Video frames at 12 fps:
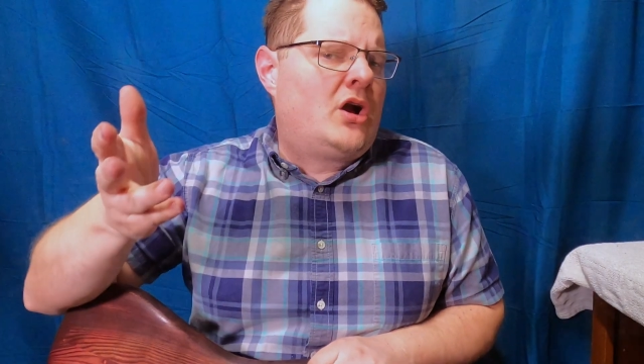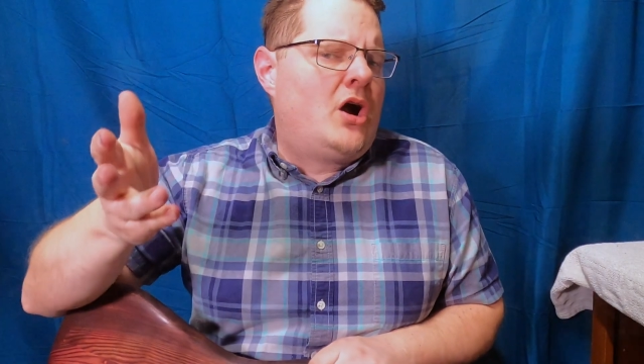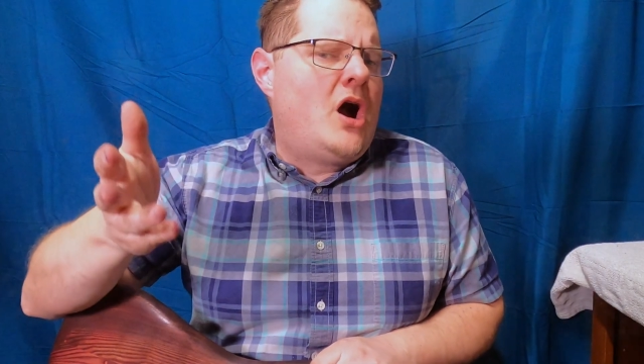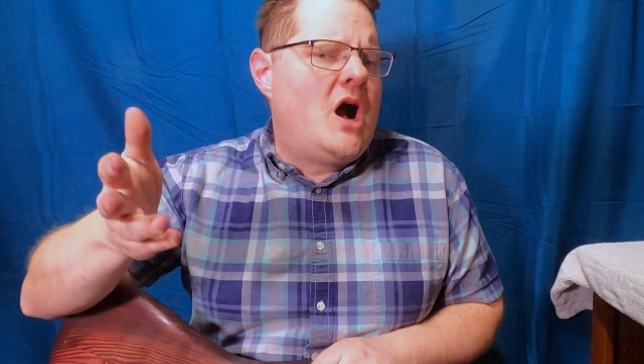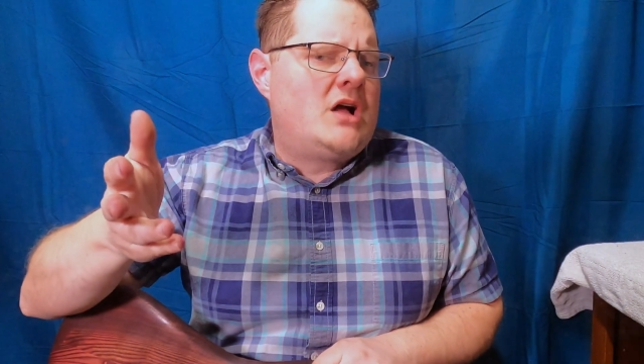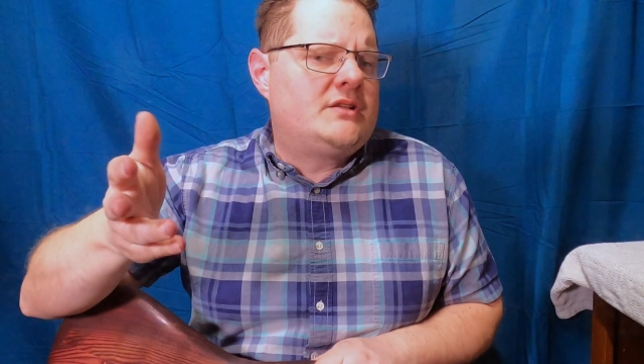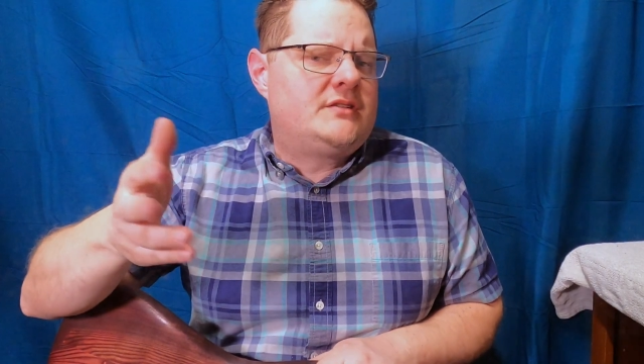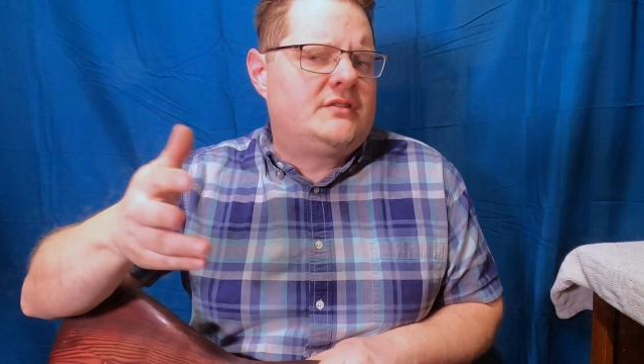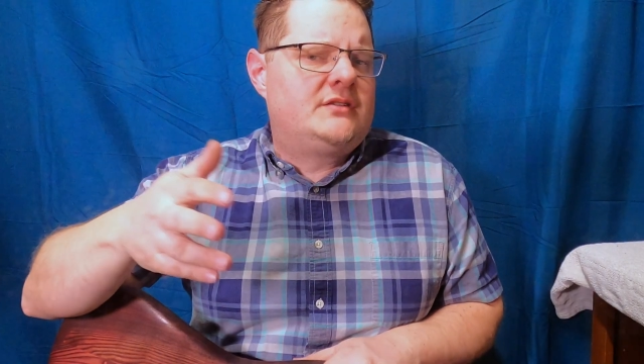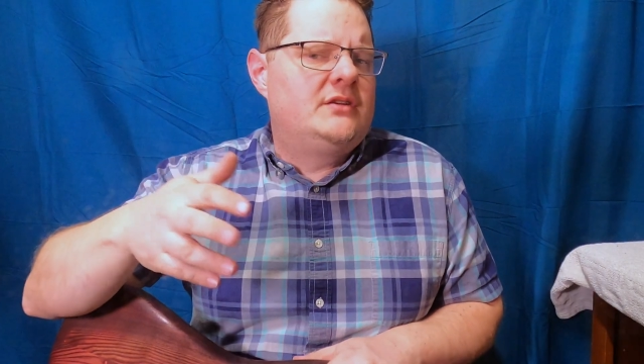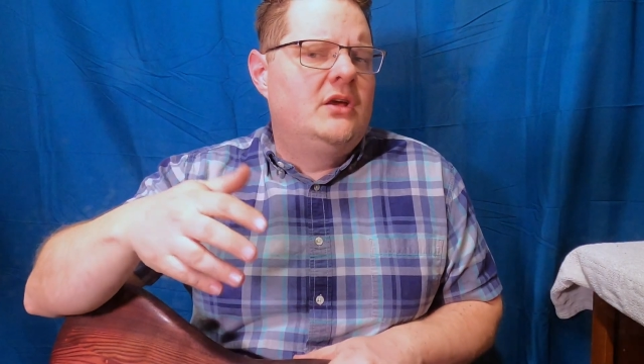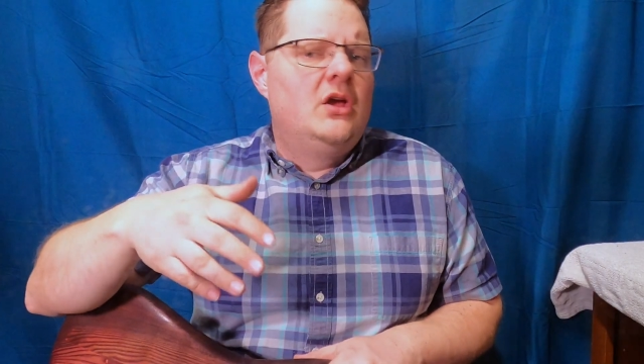
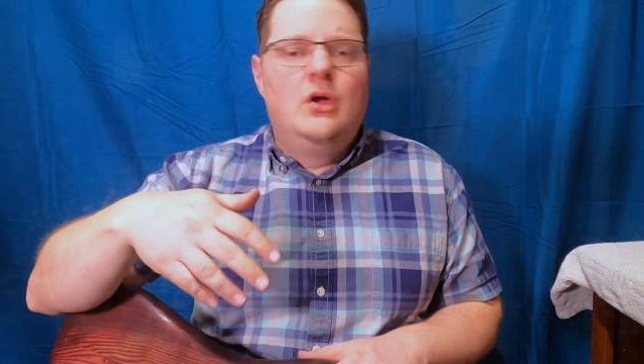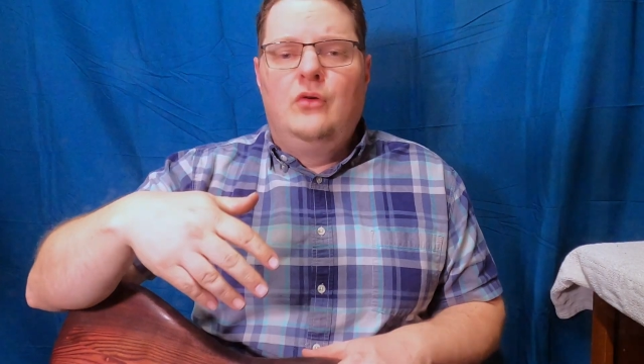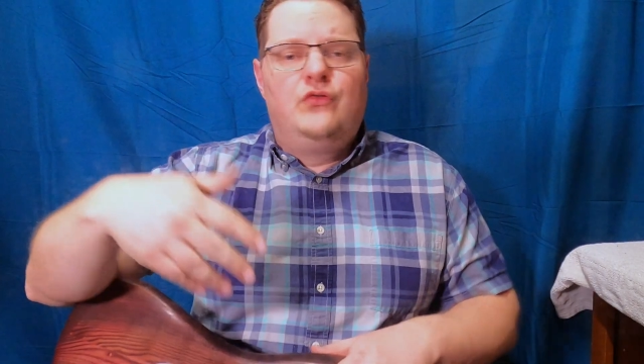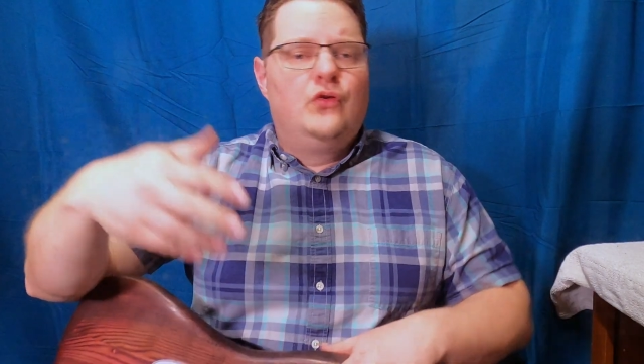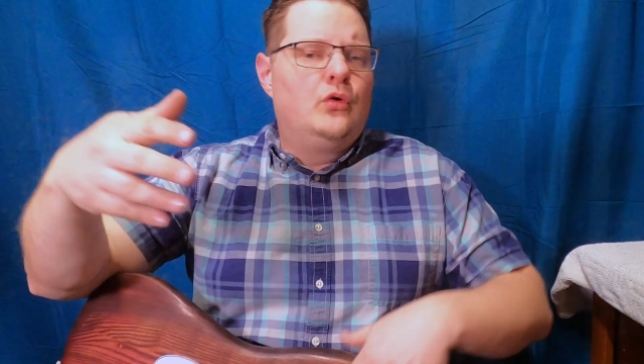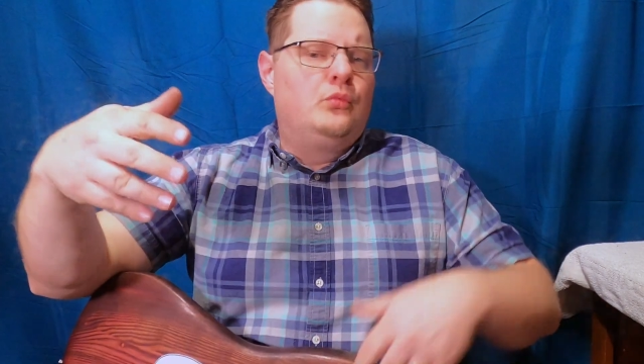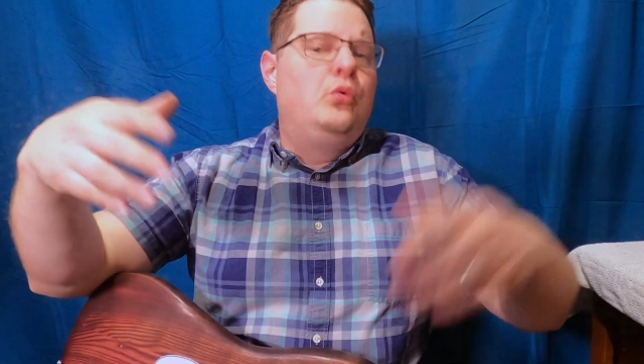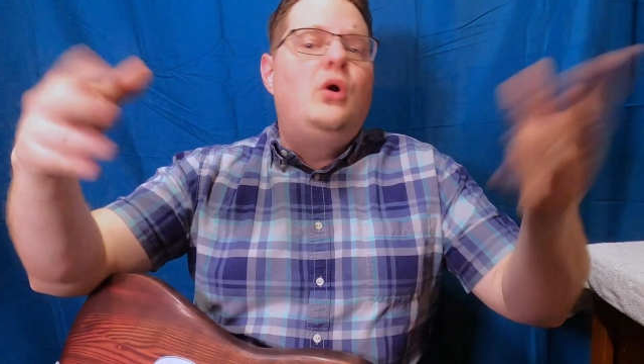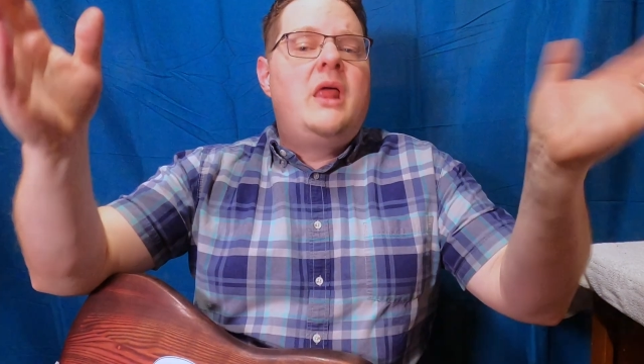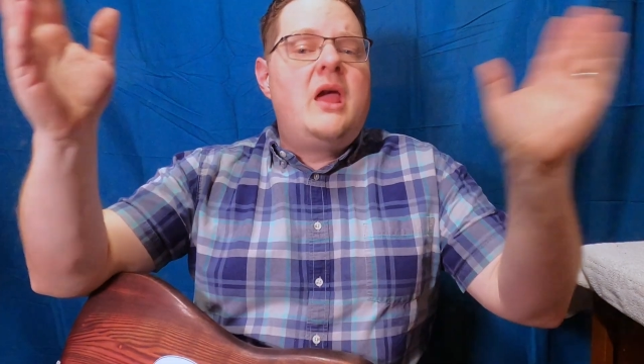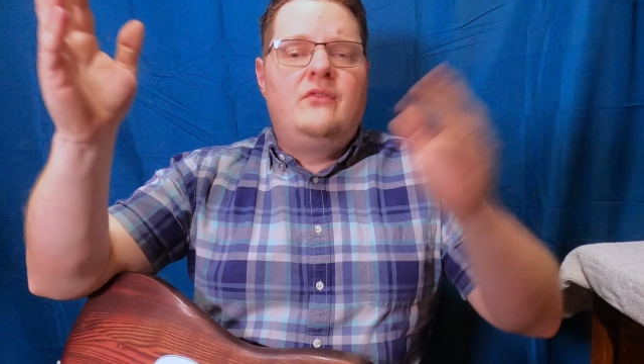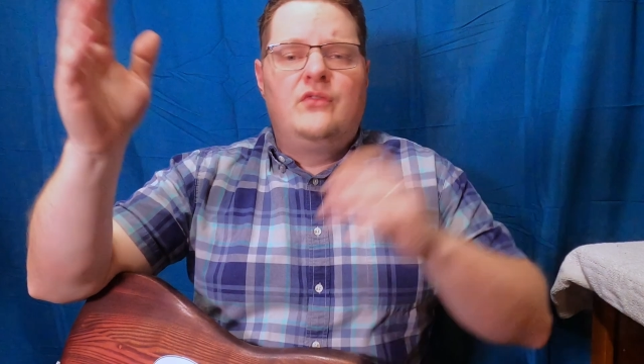costs for
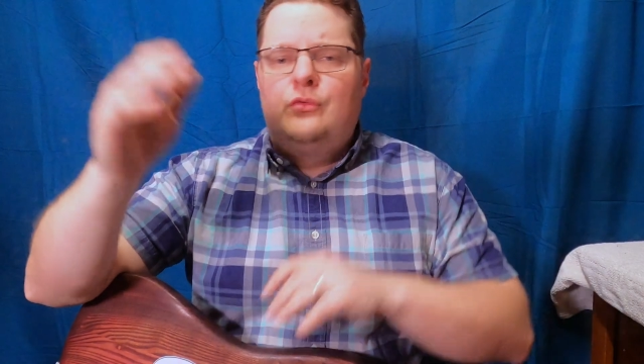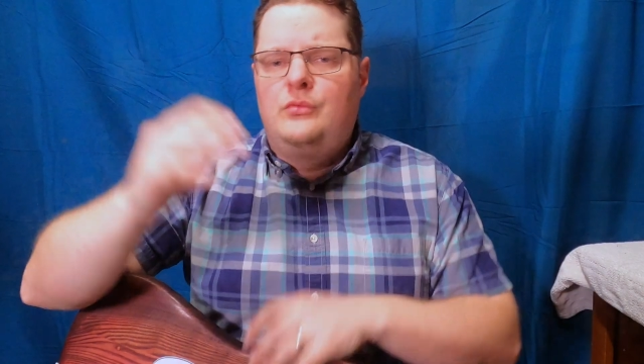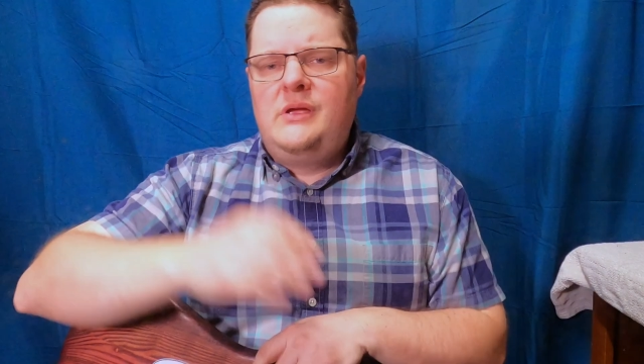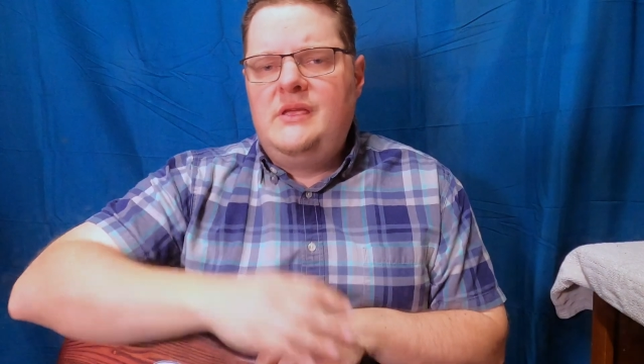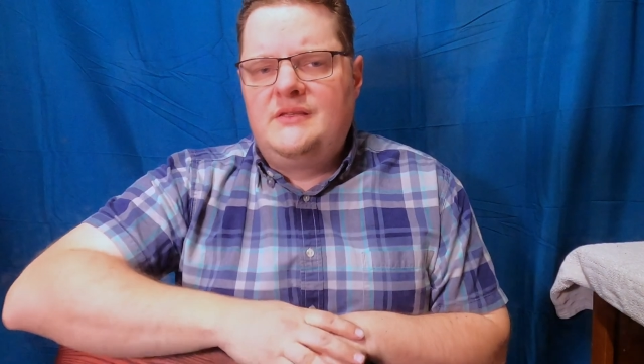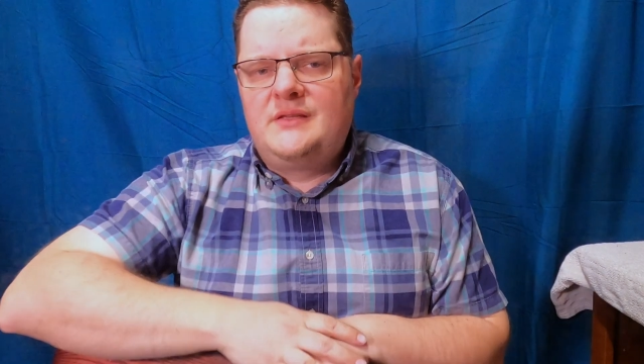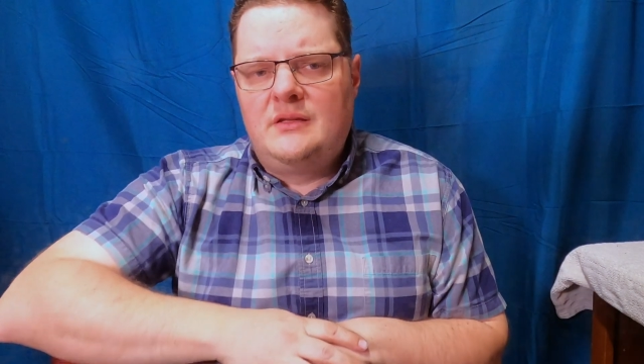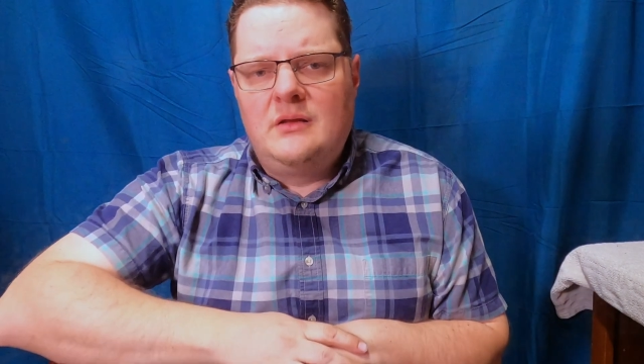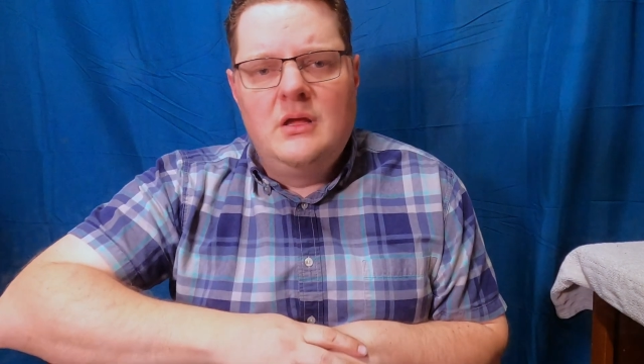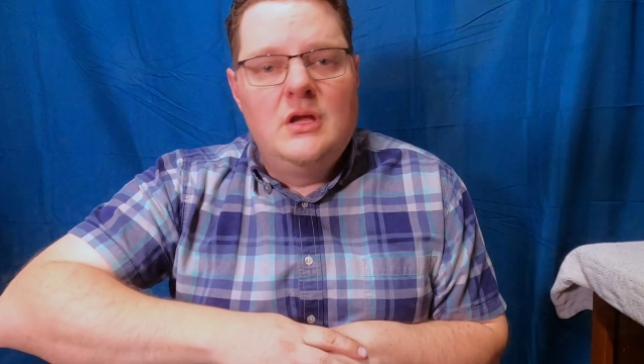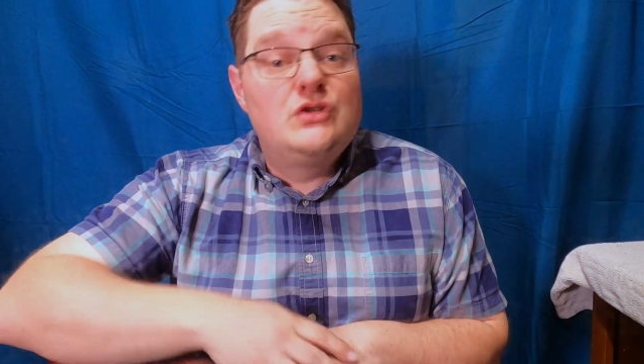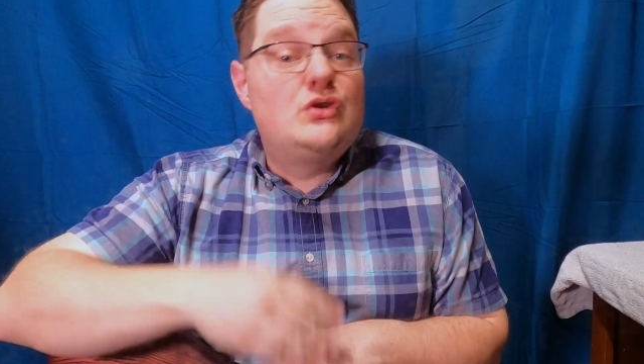whatever reason.